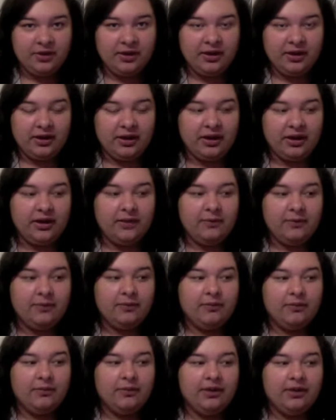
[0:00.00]

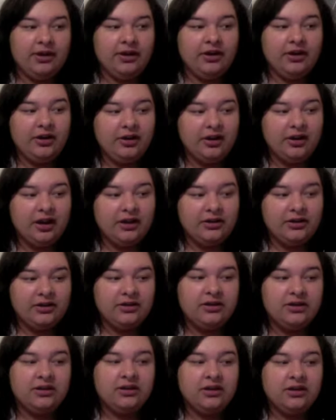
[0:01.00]
Um, but her
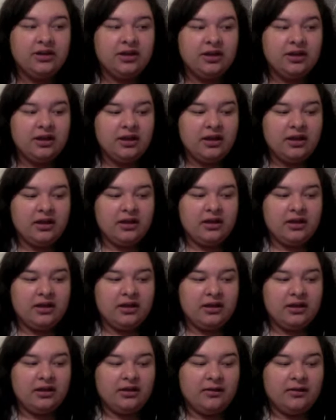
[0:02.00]
doctor
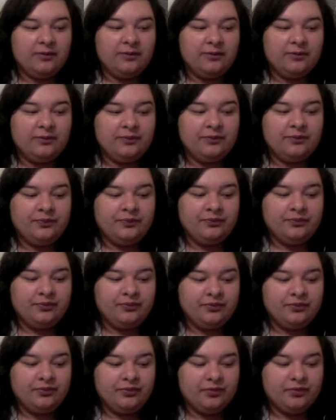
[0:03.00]
um,
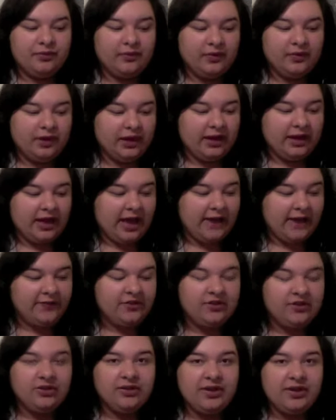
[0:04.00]
like
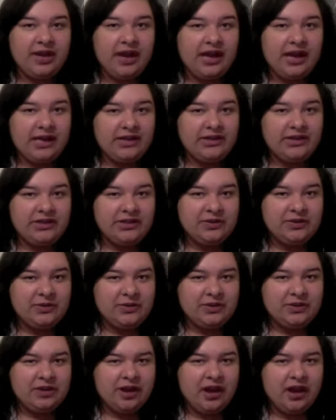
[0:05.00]
after three days, she
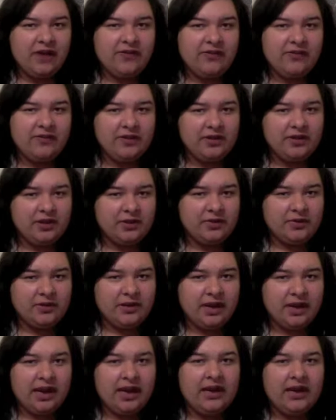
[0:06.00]
was off of the liquid
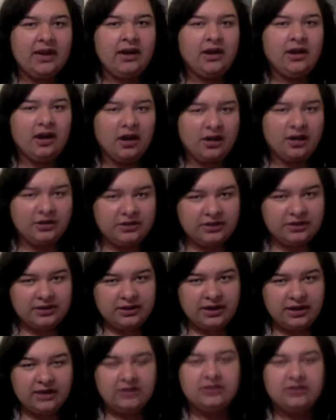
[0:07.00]
diet and onto the
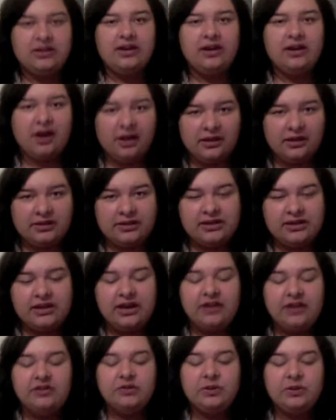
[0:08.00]
next and onto the
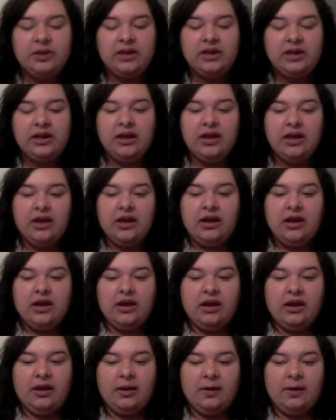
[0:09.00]
next one.
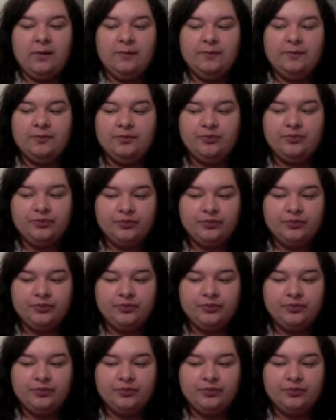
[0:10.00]
Um,